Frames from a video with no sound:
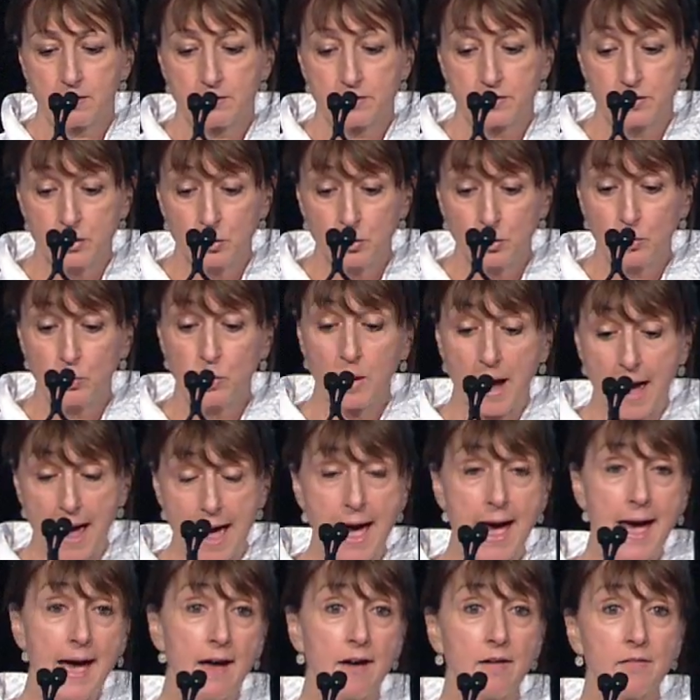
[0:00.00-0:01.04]
to
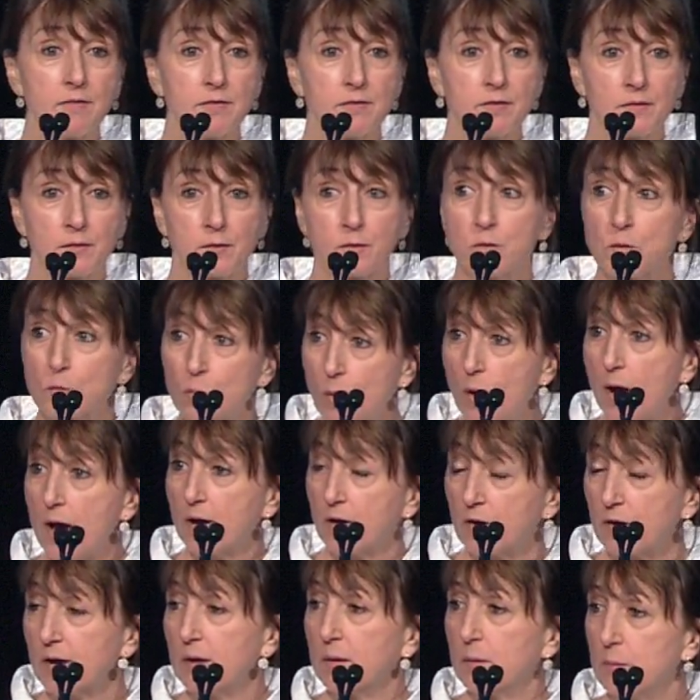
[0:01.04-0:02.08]
have the
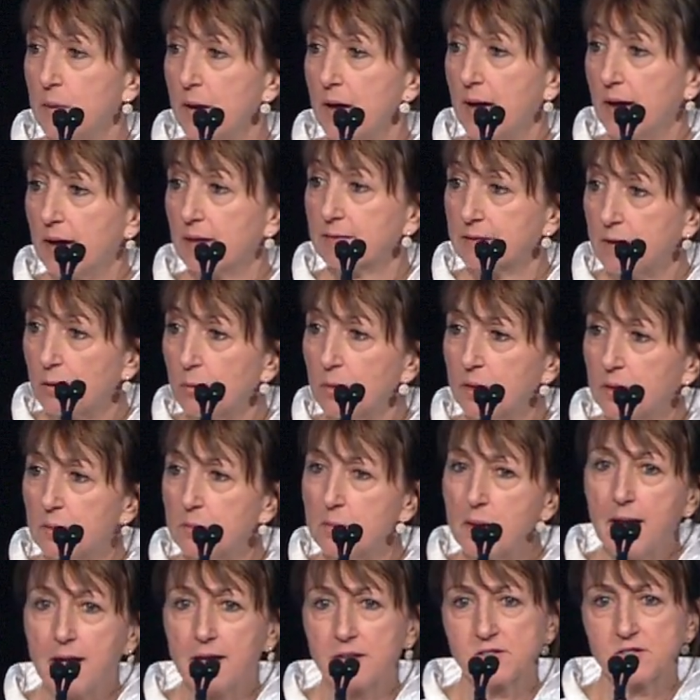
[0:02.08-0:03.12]
wider impact that we
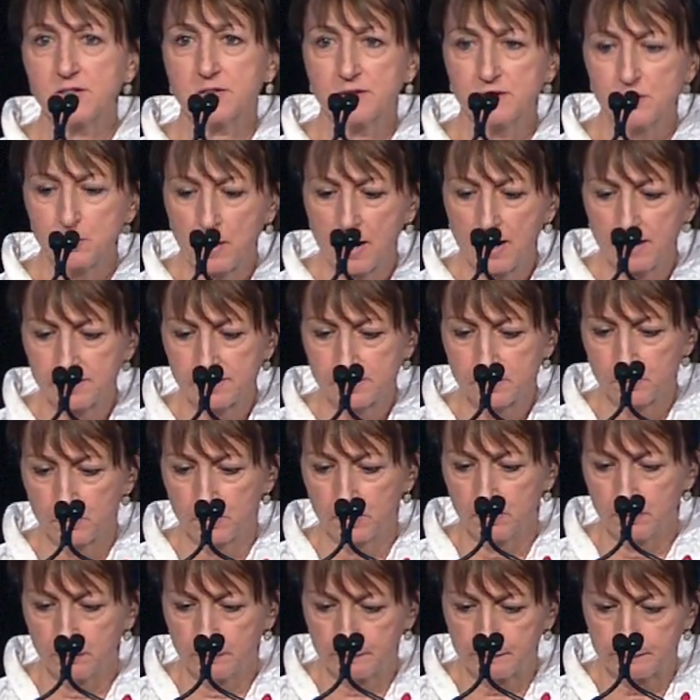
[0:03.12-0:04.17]
imagine is
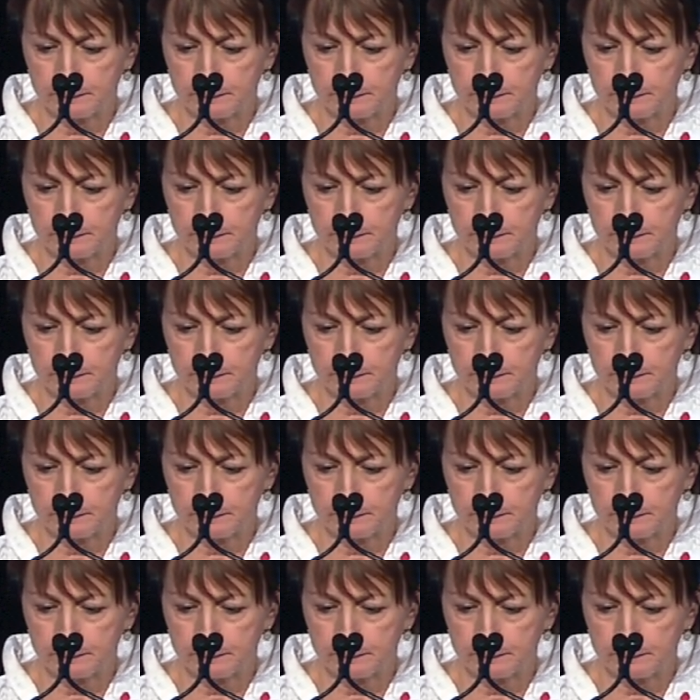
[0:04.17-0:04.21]
possible.